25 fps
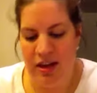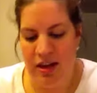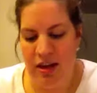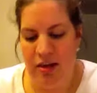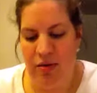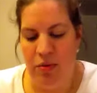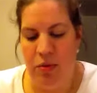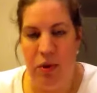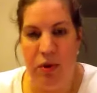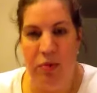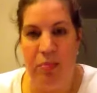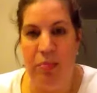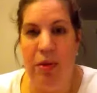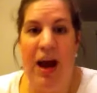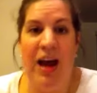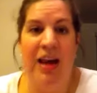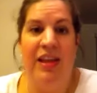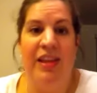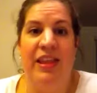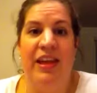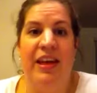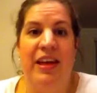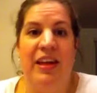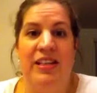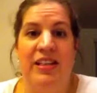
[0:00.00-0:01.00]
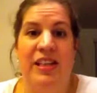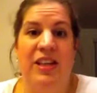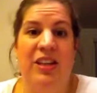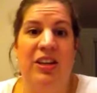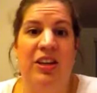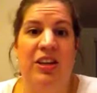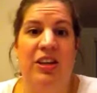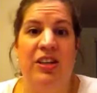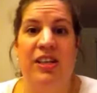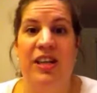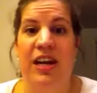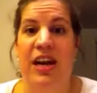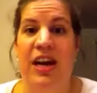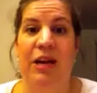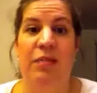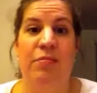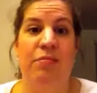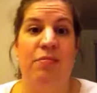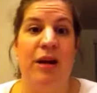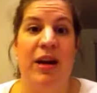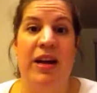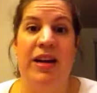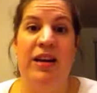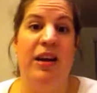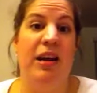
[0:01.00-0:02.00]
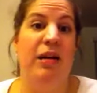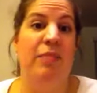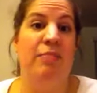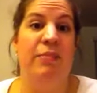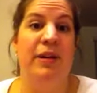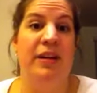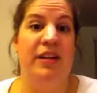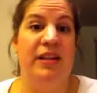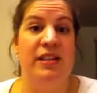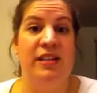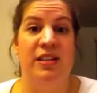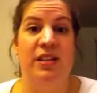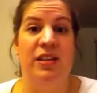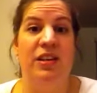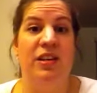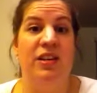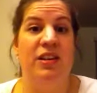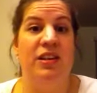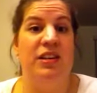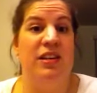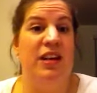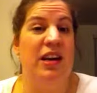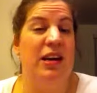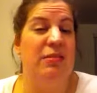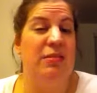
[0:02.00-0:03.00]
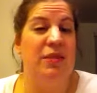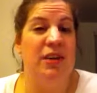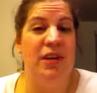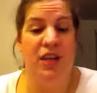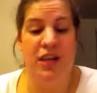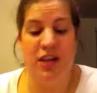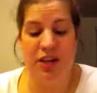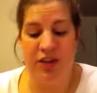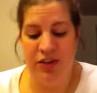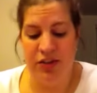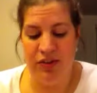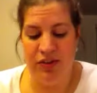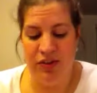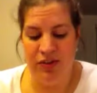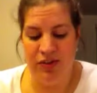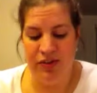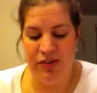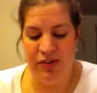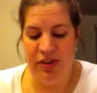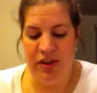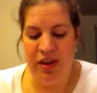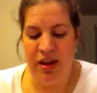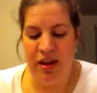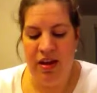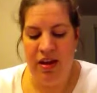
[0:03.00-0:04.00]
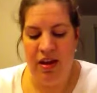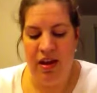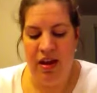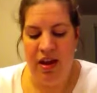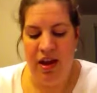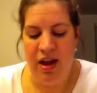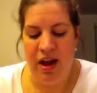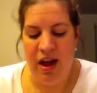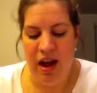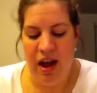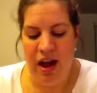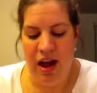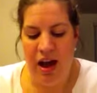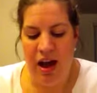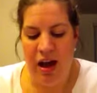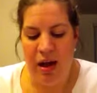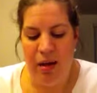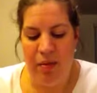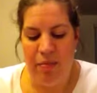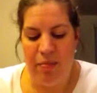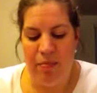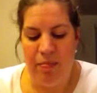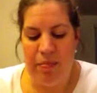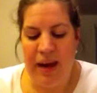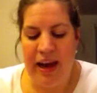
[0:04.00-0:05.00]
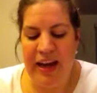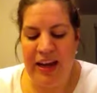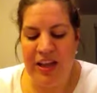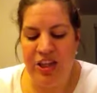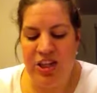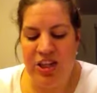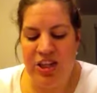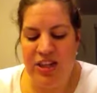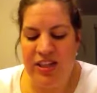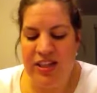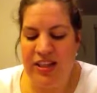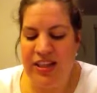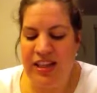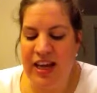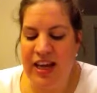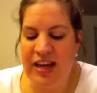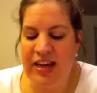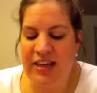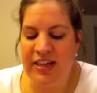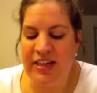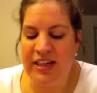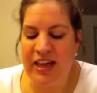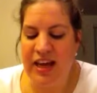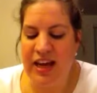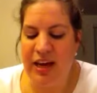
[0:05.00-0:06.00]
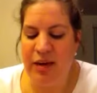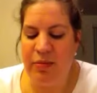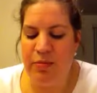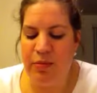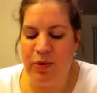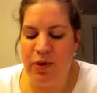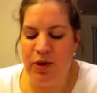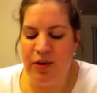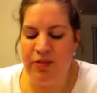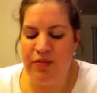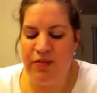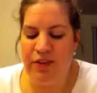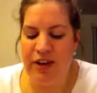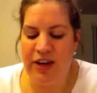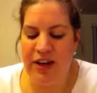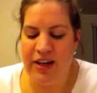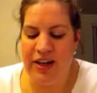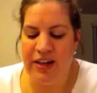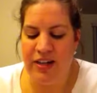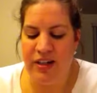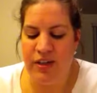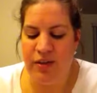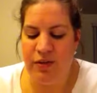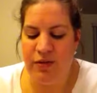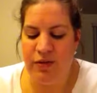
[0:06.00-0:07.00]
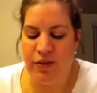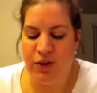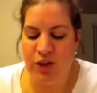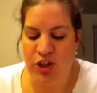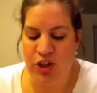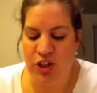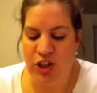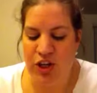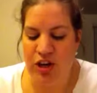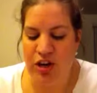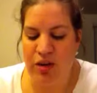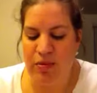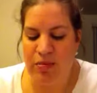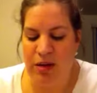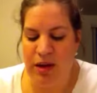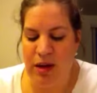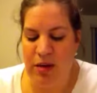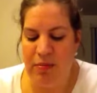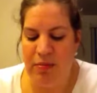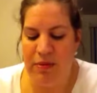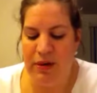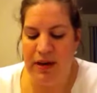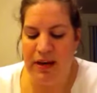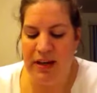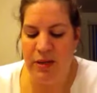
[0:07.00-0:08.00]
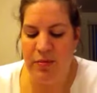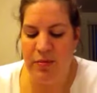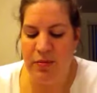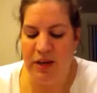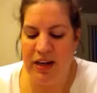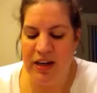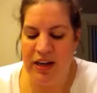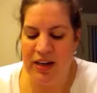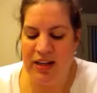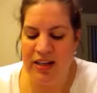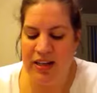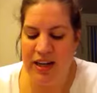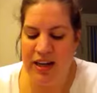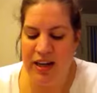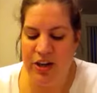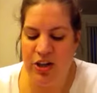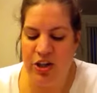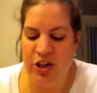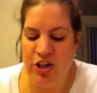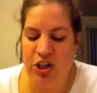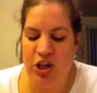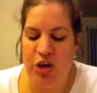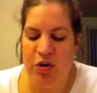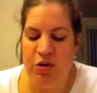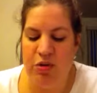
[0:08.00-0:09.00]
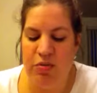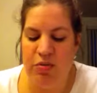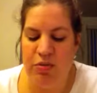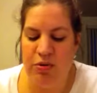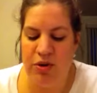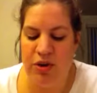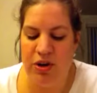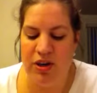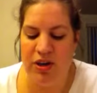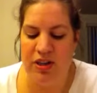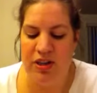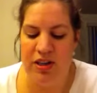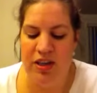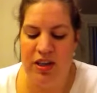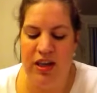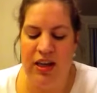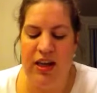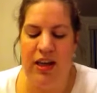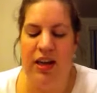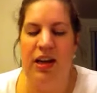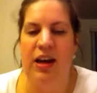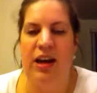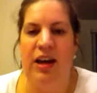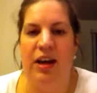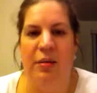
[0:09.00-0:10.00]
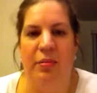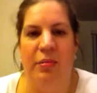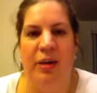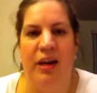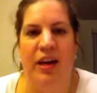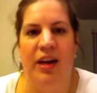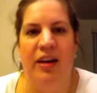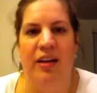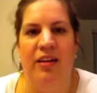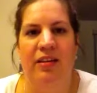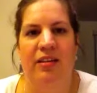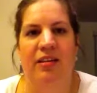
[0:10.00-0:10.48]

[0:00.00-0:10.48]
What I think is a long time might not be as long time to you. Banks should set aside more funds for startup companies because they are so important to the economy.